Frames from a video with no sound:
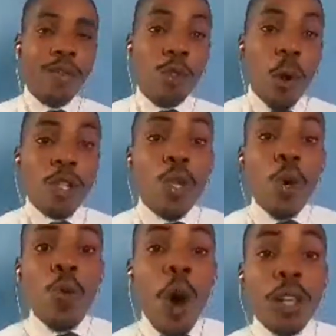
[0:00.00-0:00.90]
Those who
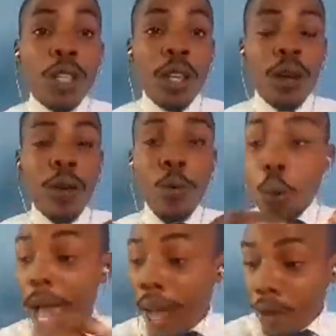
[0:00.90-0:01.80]
want
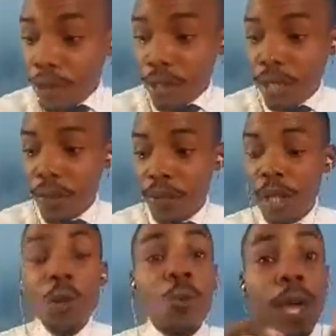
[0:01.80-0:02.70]
wealth
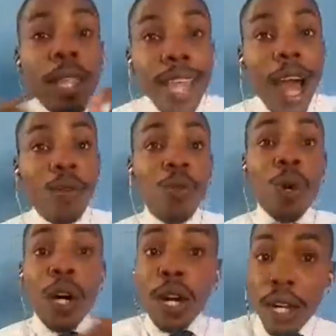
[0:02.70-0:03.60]
without
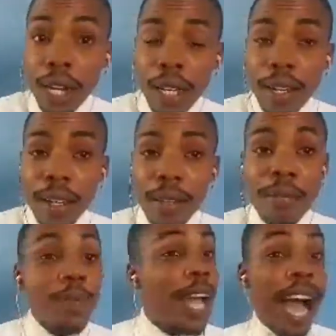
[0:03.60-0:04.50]
work
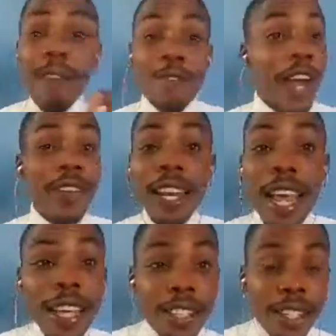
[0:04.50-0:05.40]
are very
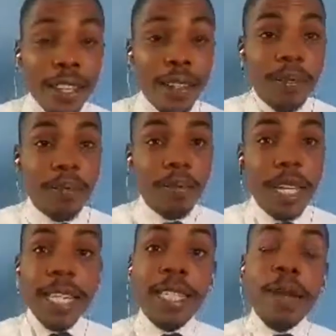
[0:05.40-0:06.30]
lazy.
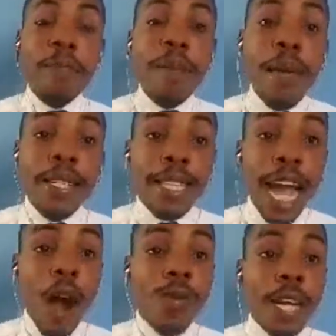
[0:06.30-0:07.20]
It simply means that
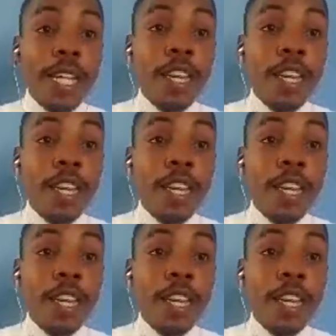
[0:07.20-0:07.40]
I already